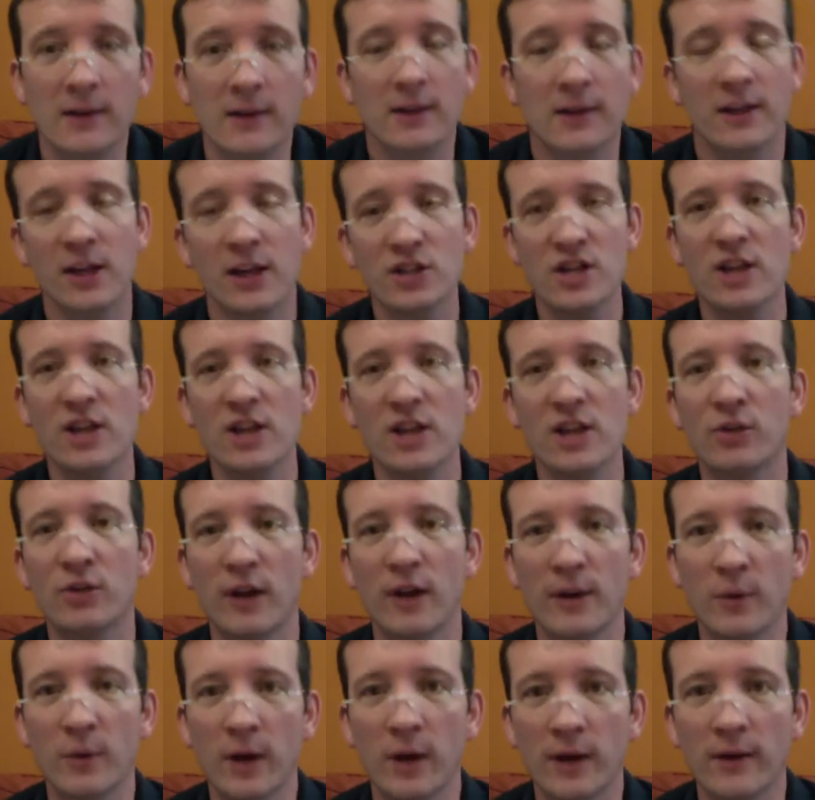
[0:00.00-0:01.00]
Here's another
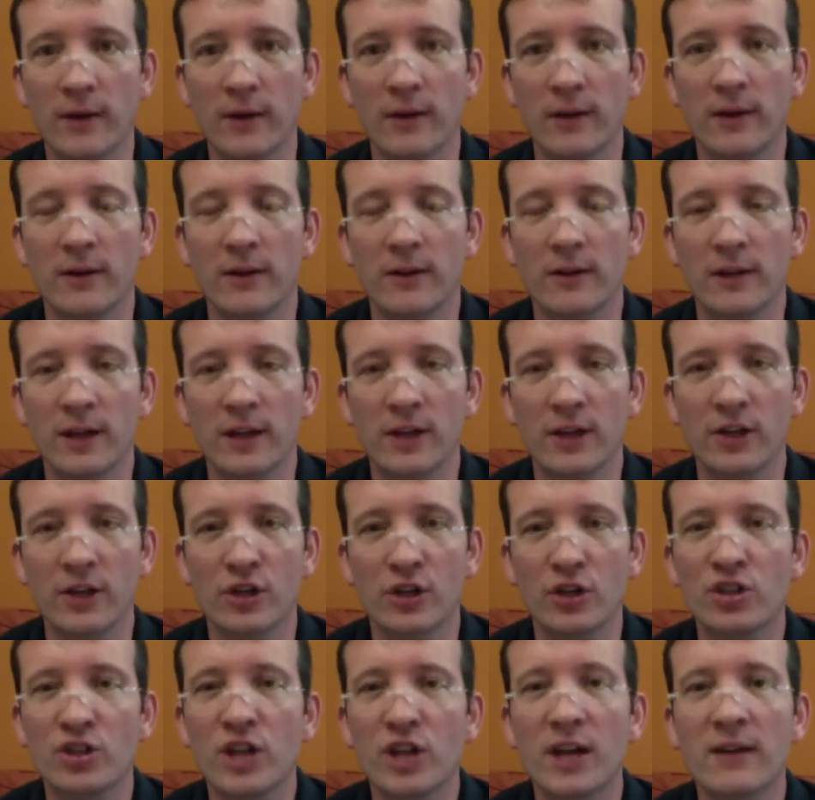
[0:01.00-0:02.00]
great one.
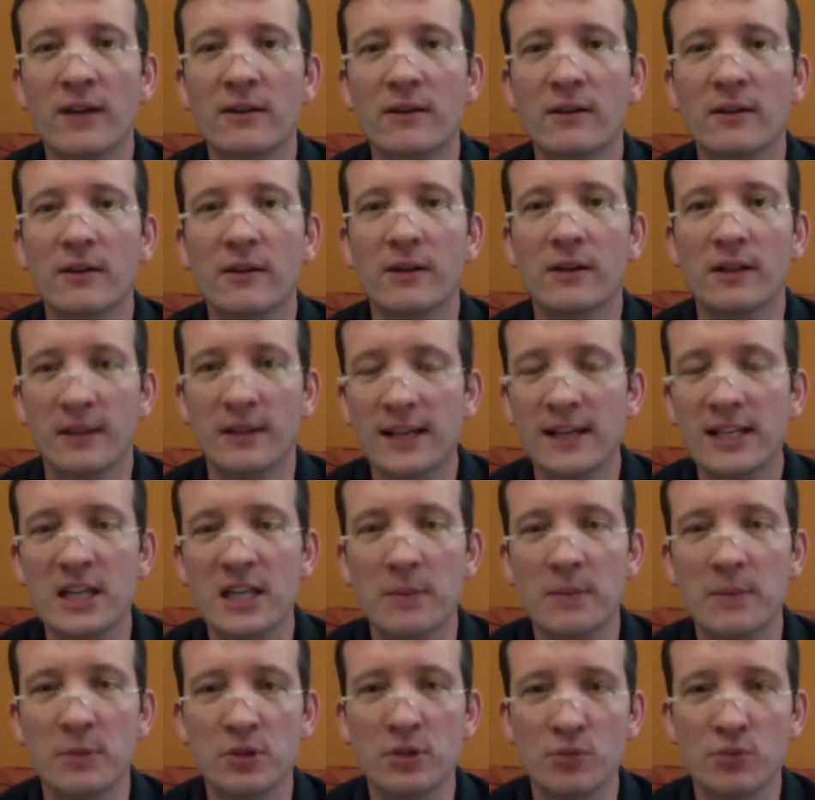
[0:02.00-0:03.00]
Your son cleans
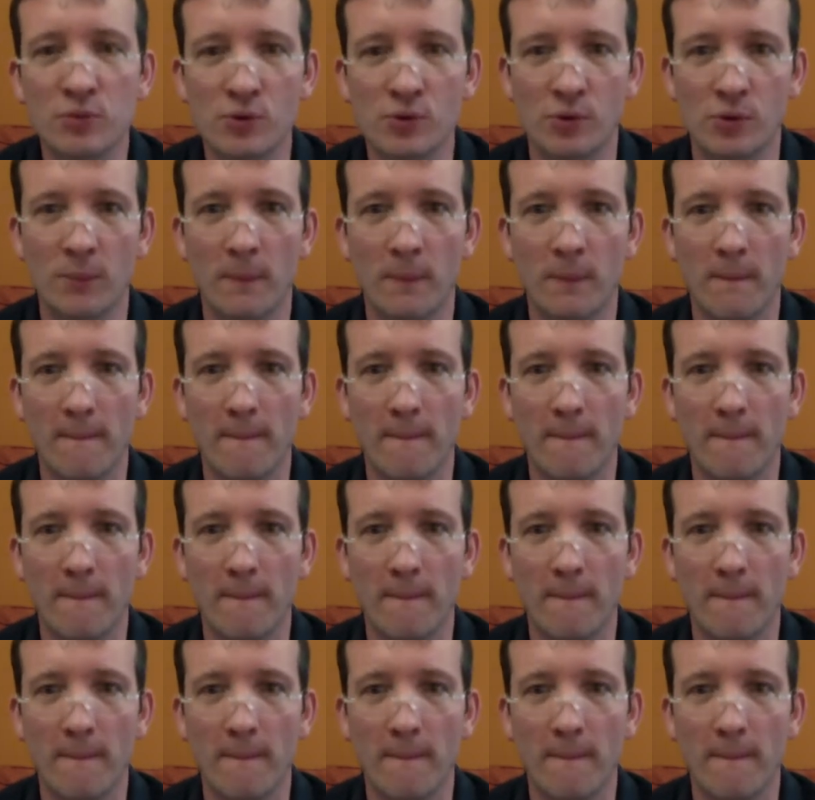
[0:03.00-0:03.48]
up his room,